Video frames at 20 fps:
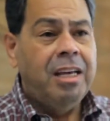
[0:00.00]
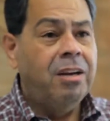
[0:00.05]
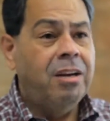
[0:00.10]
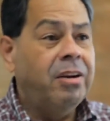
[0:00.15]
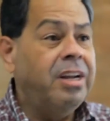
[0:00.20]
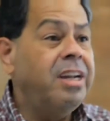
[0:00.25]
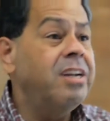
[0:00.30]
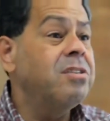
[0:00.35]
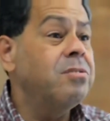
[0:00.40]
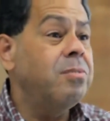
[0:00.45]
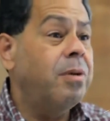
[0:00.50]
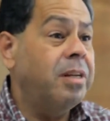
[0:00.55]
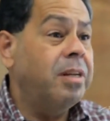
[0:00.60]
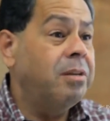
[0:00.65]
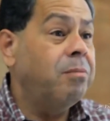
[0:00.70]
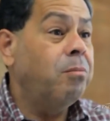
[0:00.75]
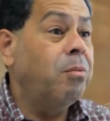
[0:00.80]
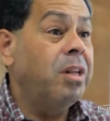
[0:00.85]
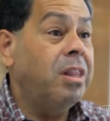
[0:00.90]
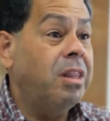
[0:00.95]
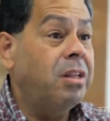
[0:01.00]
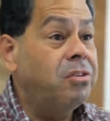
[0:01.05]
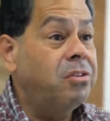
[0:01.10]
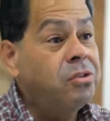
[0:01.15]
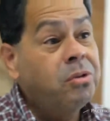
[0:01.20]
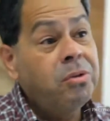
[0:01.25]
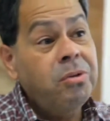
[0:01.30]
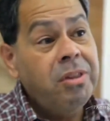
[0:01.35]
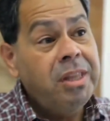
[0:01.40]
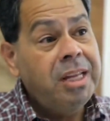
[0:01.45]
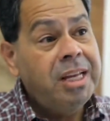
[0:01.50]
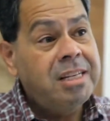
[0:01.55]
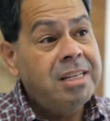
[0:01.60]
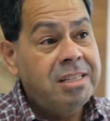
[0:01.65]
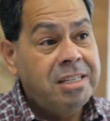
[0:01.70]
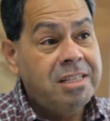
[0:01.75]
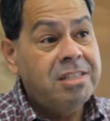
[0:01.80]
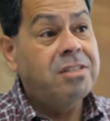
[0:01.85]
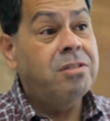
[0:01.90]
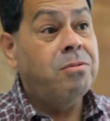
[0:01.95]
you know, here's what the truth
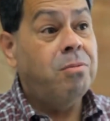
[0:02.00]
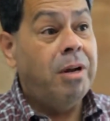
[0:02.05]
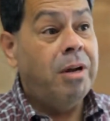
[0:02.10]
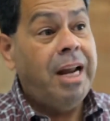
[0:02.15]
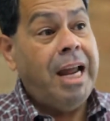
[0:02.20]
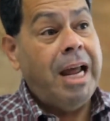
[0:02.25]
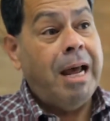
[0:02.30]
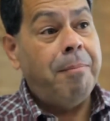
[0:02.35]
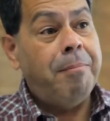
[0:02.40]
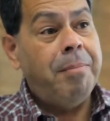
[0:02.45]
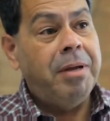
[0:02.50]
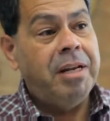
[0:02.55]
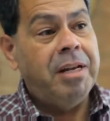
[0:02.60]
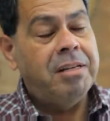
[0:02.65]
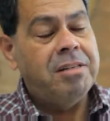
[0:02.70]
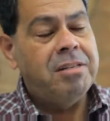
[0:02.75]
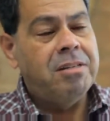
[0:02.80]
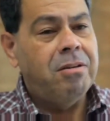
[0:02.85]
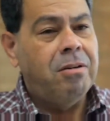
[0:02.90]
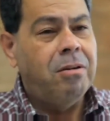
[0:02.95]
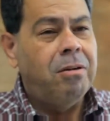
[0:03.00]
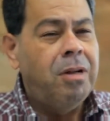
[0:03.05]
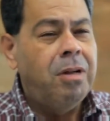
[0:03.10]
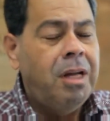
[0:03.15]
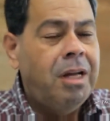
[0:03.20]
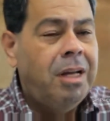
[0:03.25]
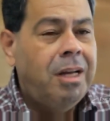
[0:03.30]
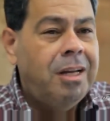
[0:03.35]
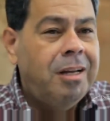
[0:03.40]
is, this is what happened. So